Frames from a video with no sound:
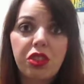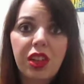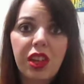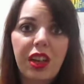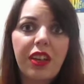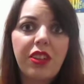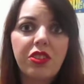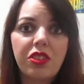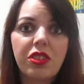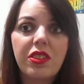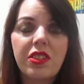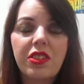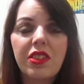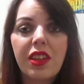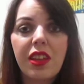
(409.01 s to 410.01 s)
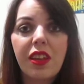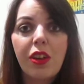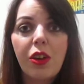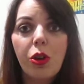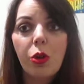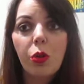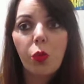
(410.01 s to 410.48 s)
your collection to see
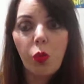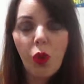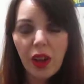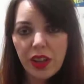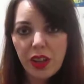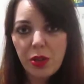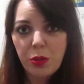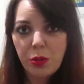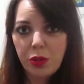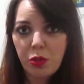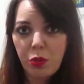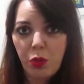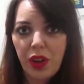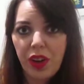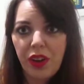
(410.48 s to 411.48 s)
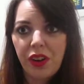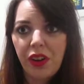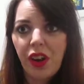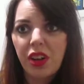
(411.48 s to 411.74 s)
what you would wear.